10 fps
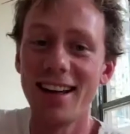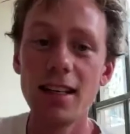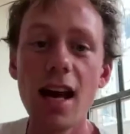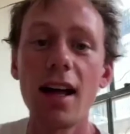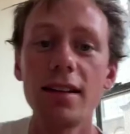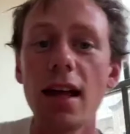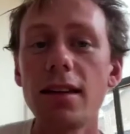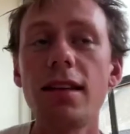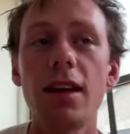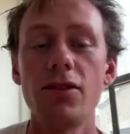Yeah,
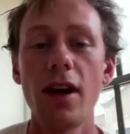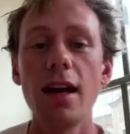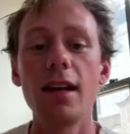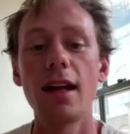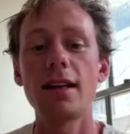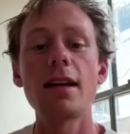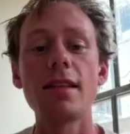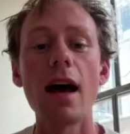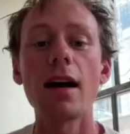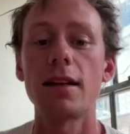that's it, right? Like,
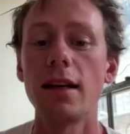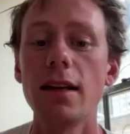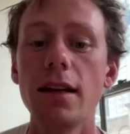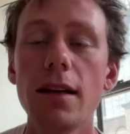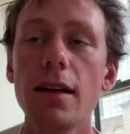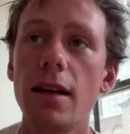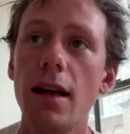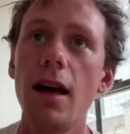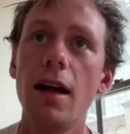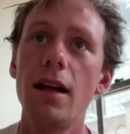exactly.
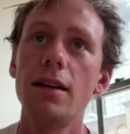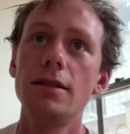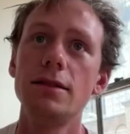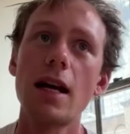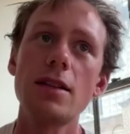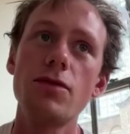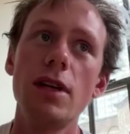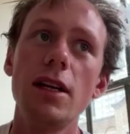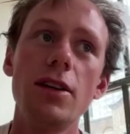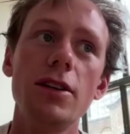That's
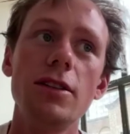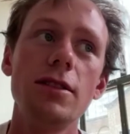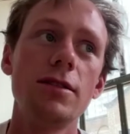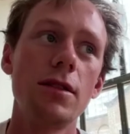really good.